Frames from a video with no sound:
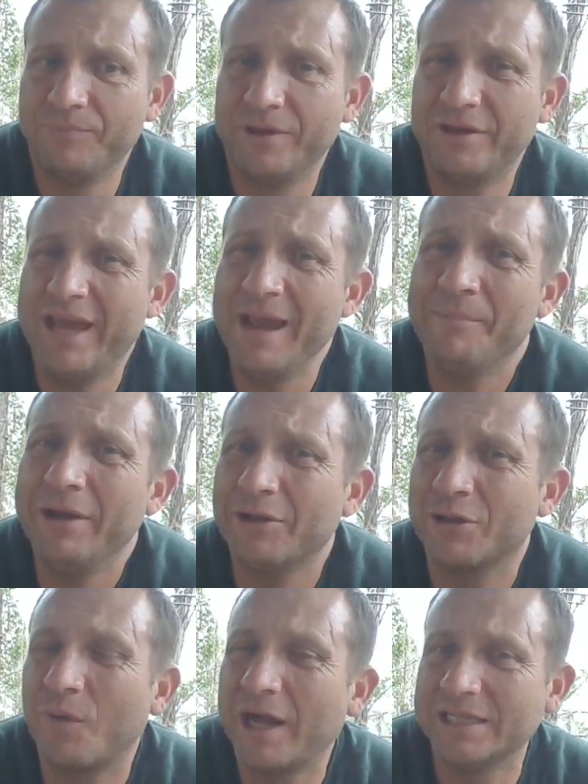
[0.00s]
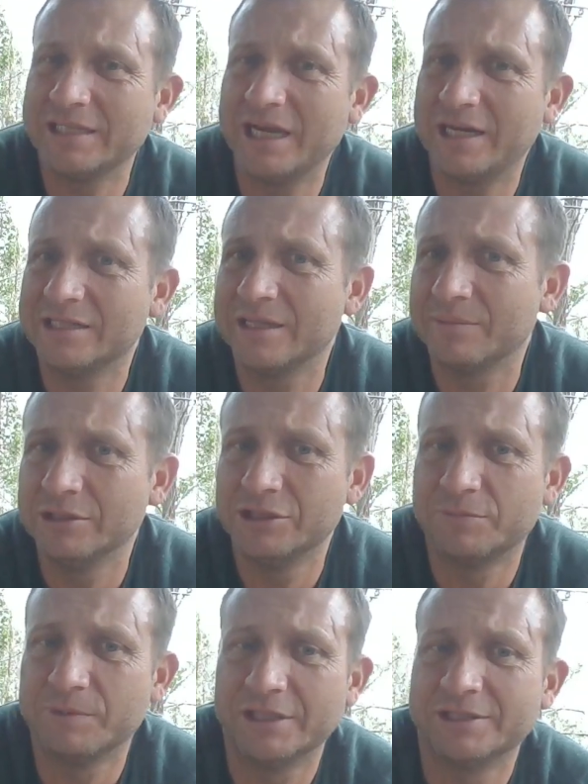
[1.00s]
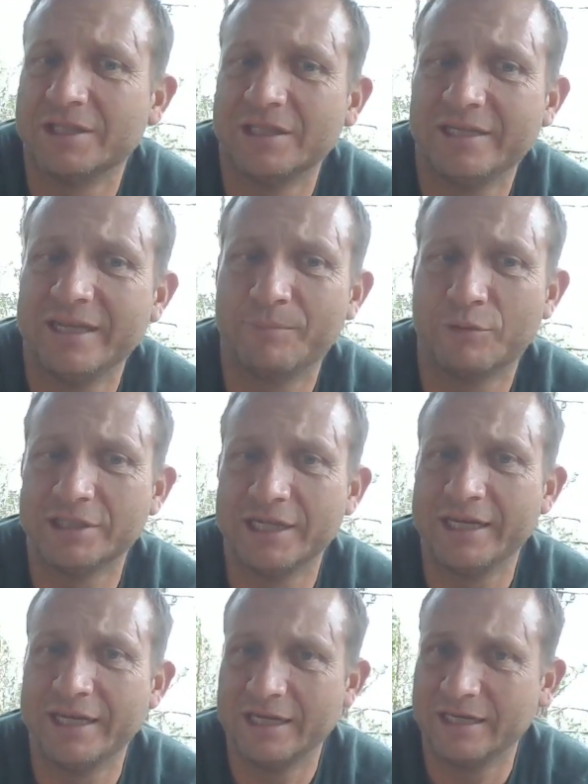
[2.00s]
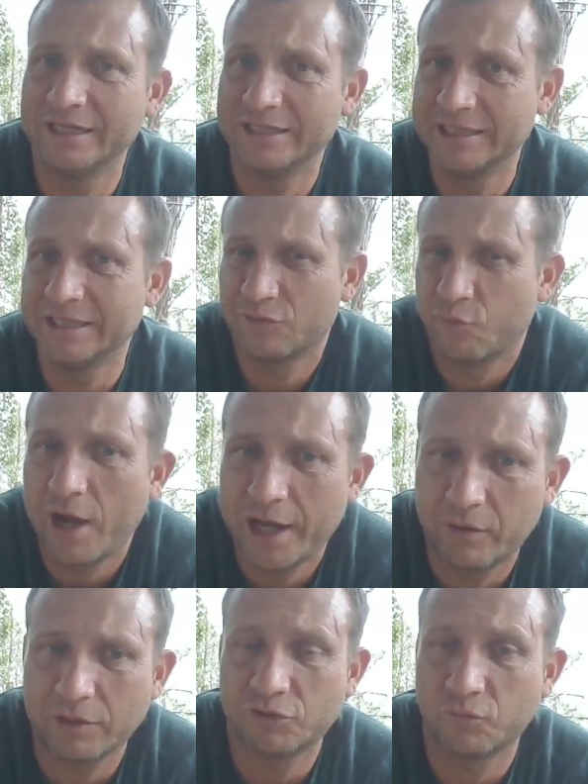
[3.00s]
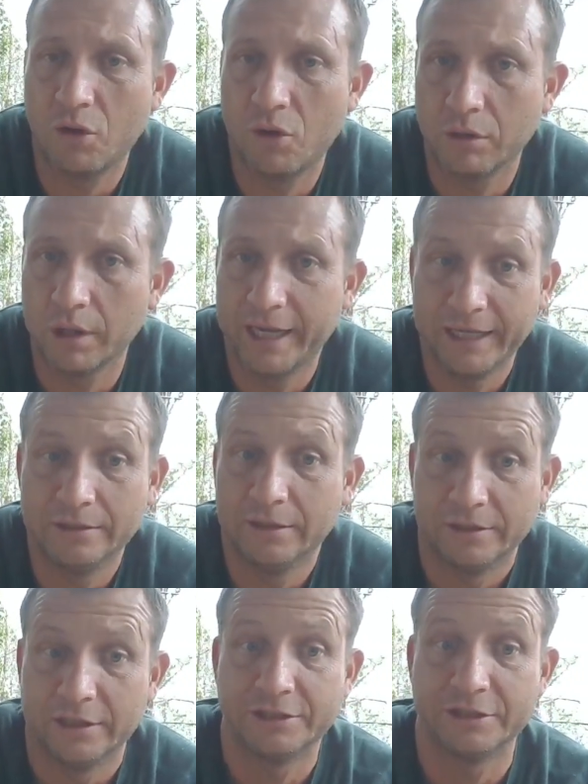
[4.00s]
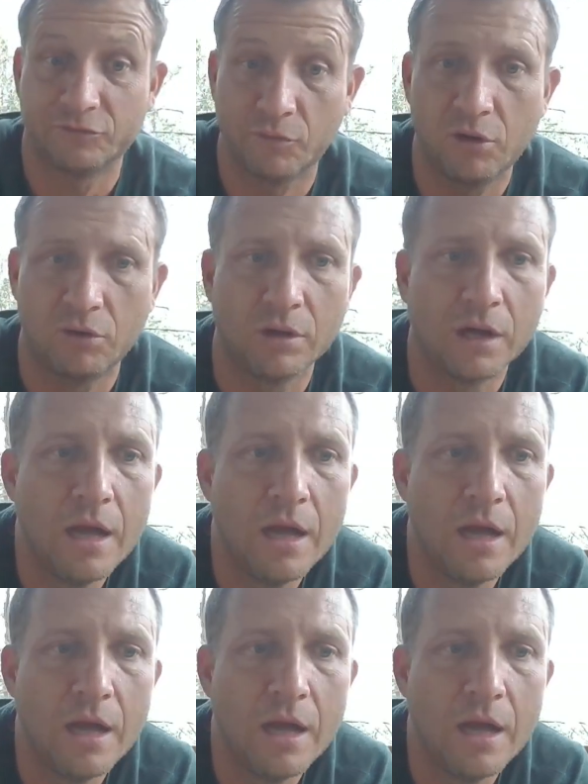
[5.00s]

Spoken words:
You can't be on the right side of something just because of the team presenting it. It's right or it's wrong, and this is wrong.